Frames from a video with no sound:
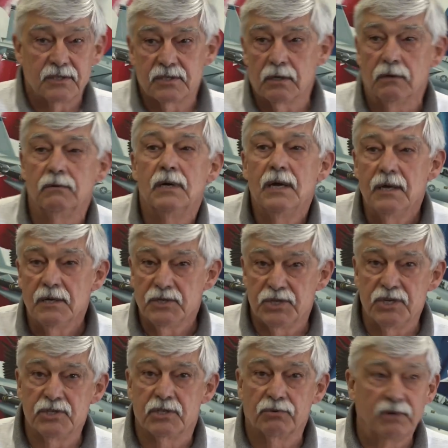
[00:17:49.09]
So
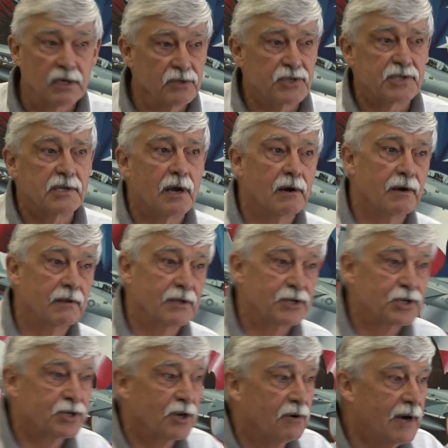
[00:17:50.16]
she's the real star of this
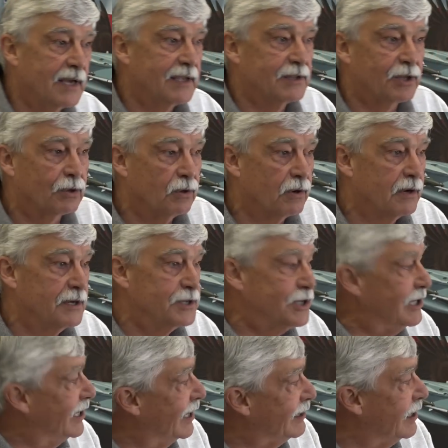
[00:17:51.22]
show. I get the glory,
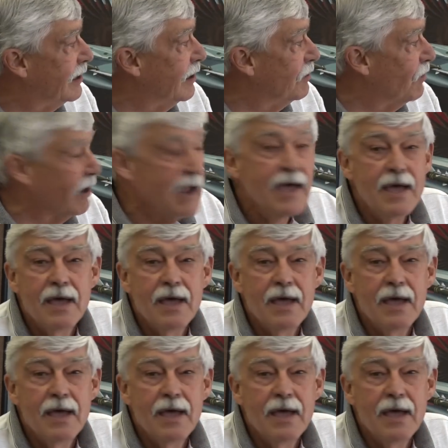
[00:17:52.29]
she got the hard work.